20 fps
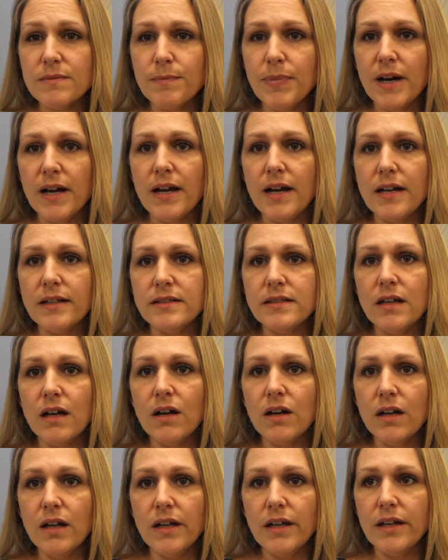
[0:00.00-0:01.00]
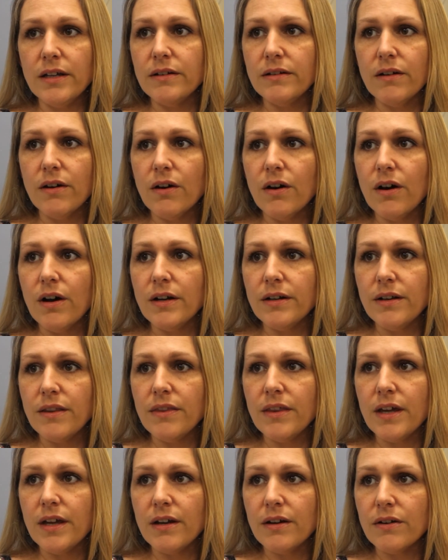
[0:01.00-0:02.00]
but on
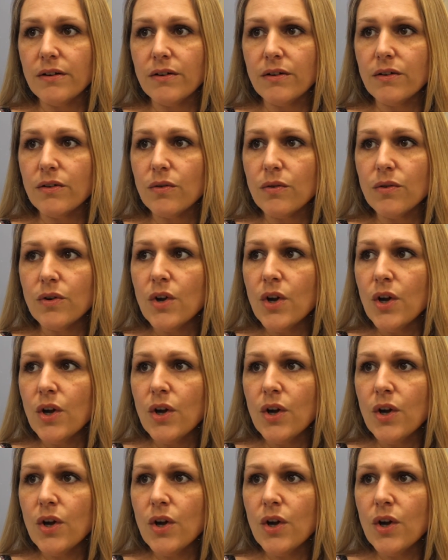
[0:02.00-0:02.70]
their